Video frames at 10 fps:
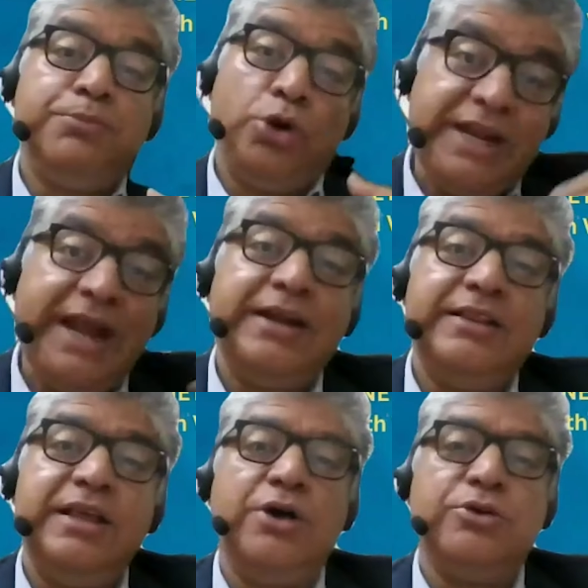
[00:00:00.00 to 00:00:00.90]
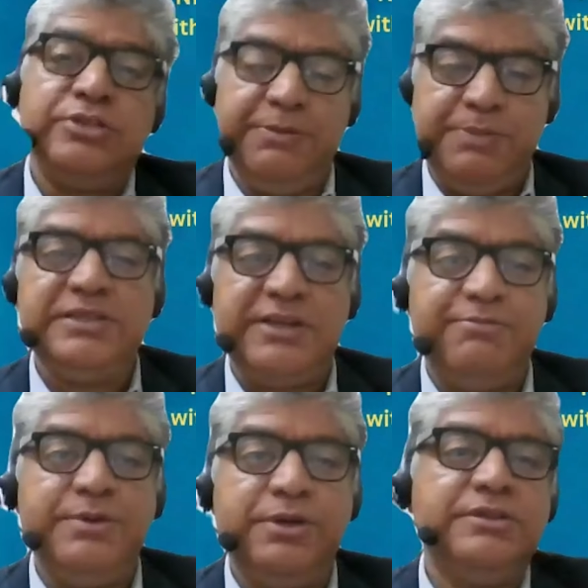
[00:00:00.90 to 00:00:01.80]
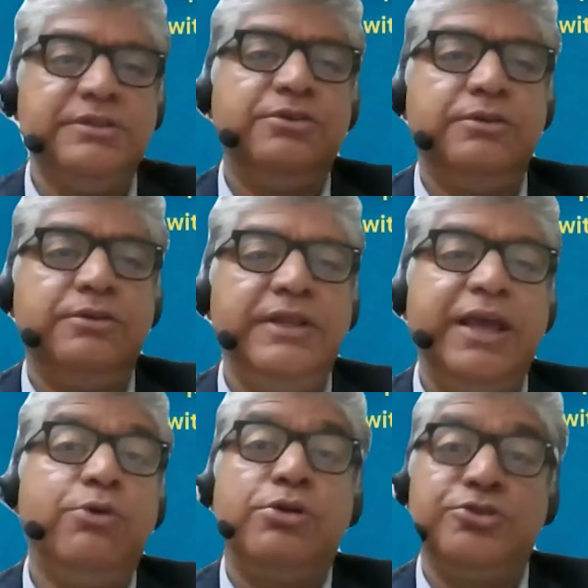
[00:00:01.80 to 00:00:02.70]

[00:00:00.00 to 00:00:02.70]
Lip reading: protect the housekeeping staff because they could